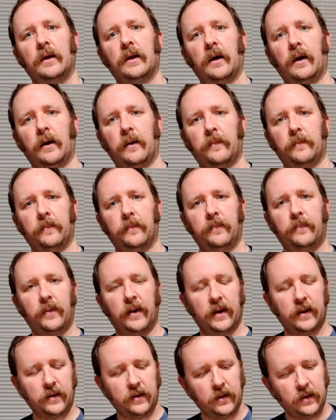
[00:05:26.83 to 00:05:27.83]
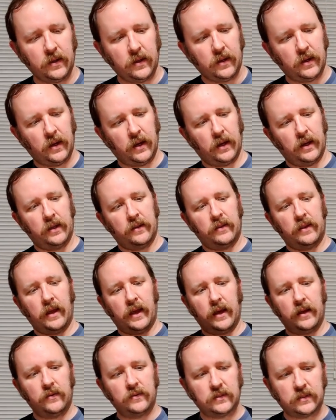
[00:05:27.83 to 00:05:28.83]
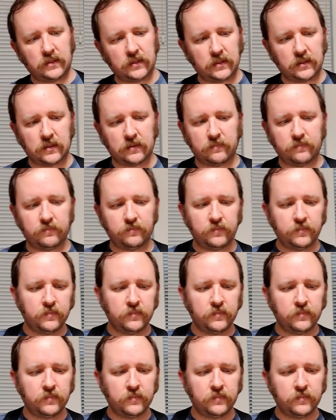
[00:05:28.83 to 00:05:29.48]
the head was,